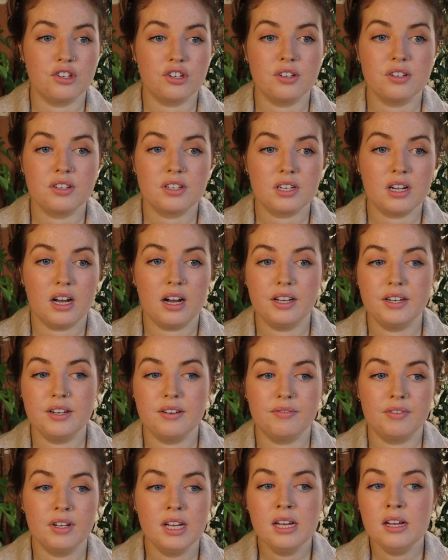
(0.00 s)
just kind
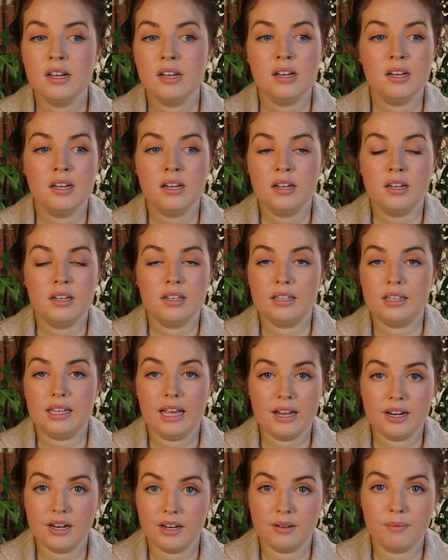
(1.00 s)
of
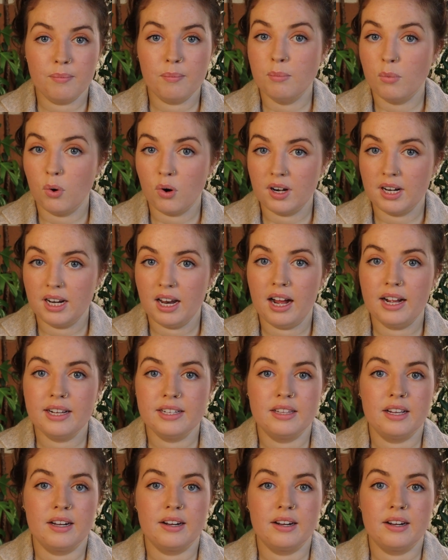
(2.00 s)
getting more light,